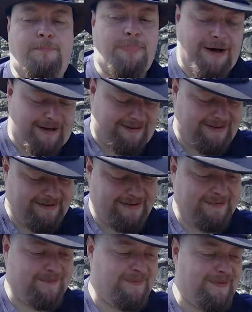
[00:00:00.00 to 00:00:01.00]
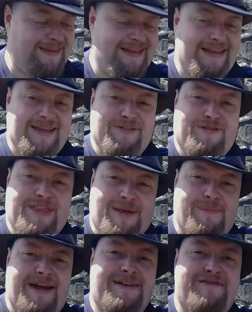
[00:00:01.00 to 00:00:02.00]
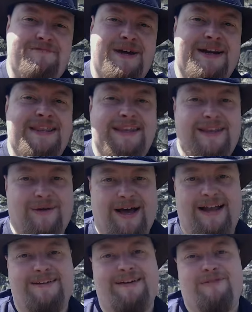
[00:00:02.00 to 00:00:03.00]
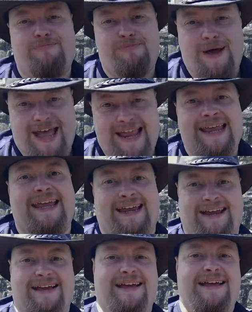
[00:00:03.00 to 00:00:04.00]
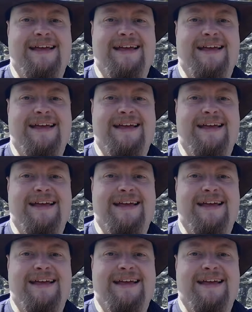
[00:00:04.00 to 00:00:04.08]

But for the amount of money that you're actually paying